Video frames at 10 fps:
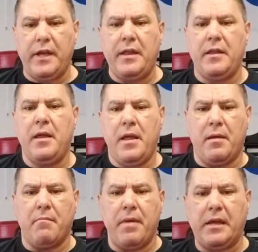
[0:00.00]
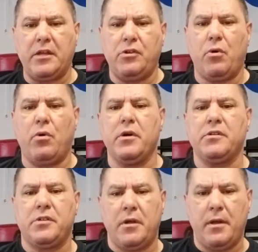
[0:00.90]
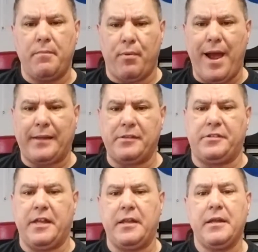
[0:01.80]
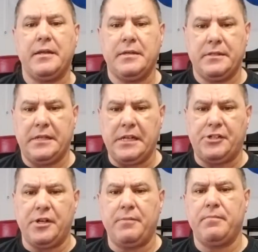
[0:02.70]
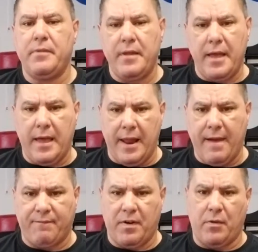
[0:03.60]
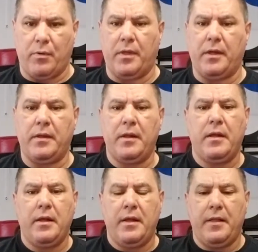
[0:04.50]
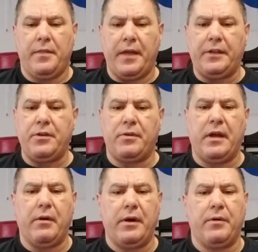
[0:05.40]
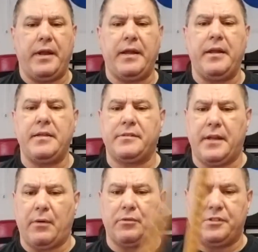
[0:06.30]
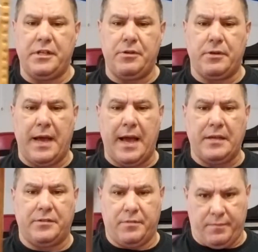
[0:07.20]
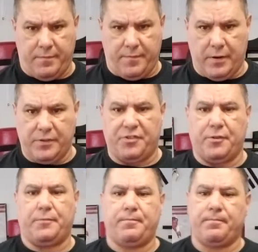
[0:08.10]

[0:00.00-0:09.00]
it, make it yours, practice it, teach it, and have fun with it. Thank you, Gary Hernandez, and I will see you guys very soon.